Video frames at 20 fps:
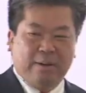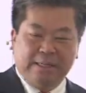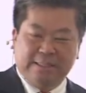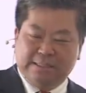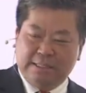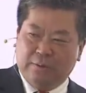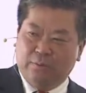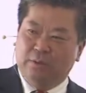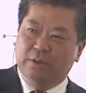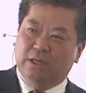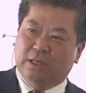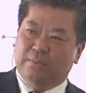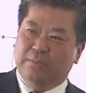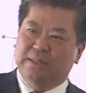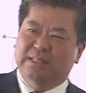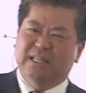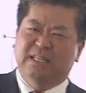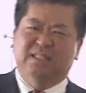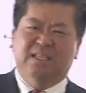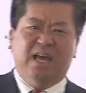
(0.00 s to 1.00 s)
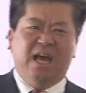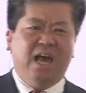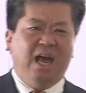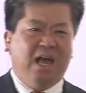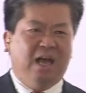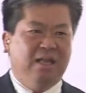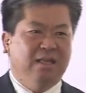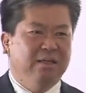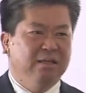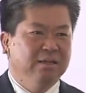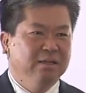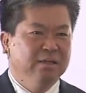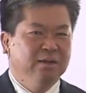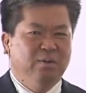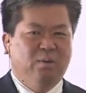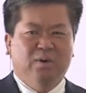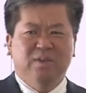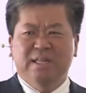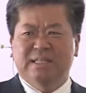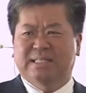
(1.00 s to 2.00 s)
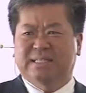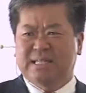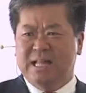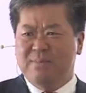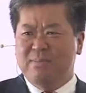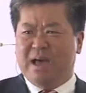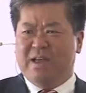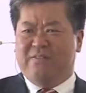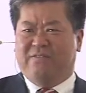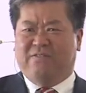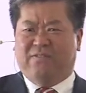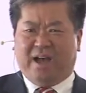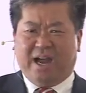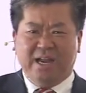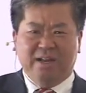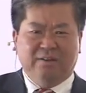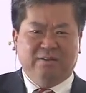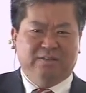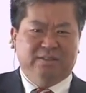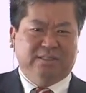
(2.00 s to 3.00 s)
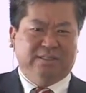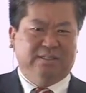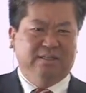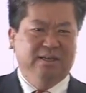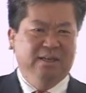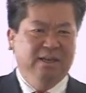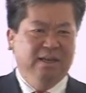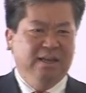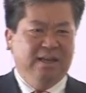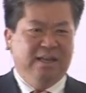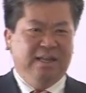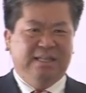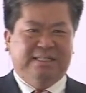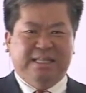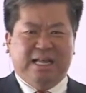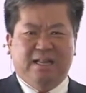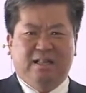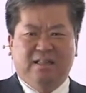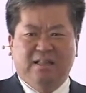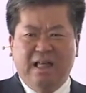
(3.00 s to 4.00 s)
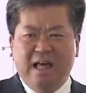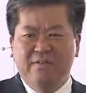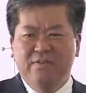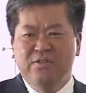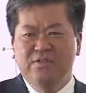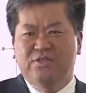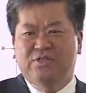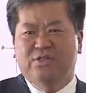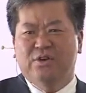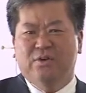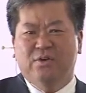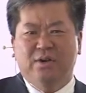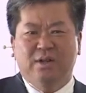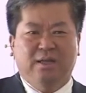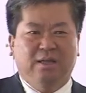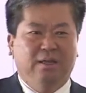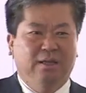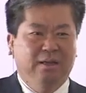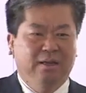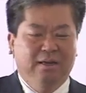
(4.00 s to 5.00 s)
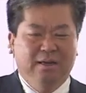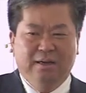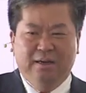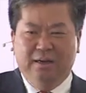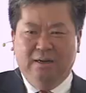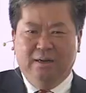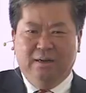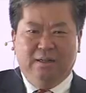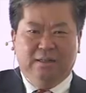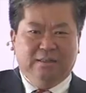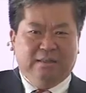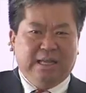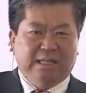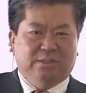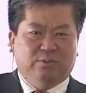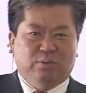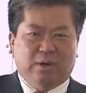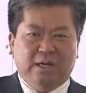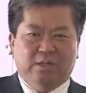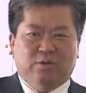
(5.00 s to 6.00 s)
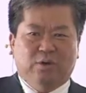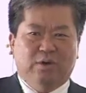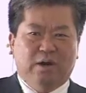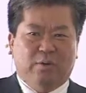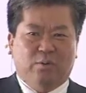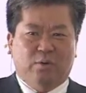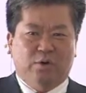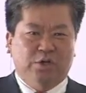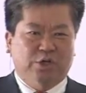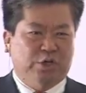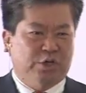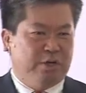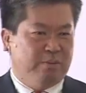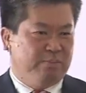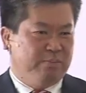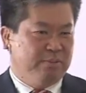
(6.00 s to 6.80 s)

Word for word: son would look at me and say, Dad, we're in the semifinals. And it's at 11.30. That's right during our worship.